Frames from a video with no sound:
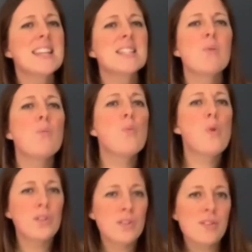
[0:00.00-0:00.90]
it's a
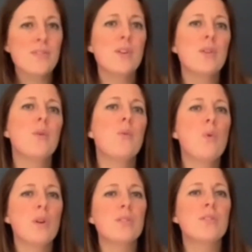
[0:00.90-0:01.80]
wonderful,
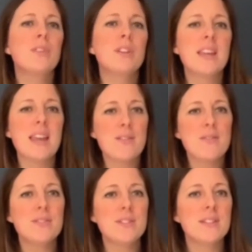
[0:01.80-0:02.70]
wonderful
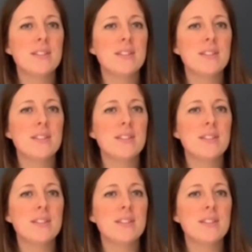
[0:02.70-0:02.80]
gift.